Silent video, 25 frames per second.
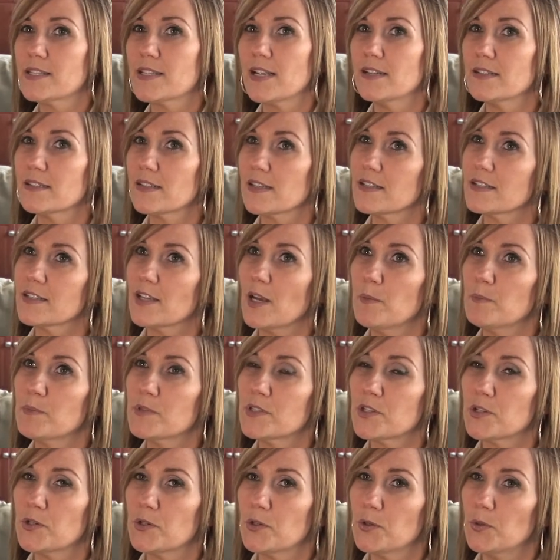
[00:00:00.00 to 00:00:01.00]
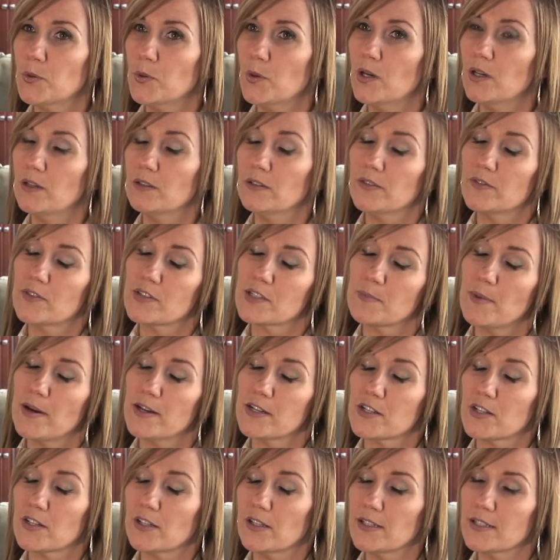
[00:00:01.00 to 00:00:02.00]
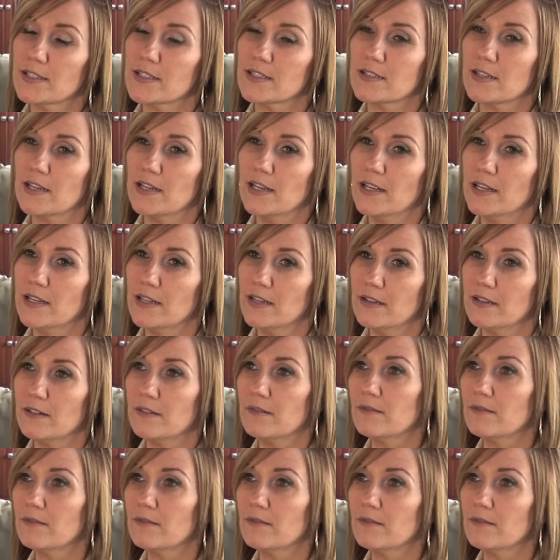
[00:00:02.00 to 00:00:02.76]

sent us up to a liver specialist, and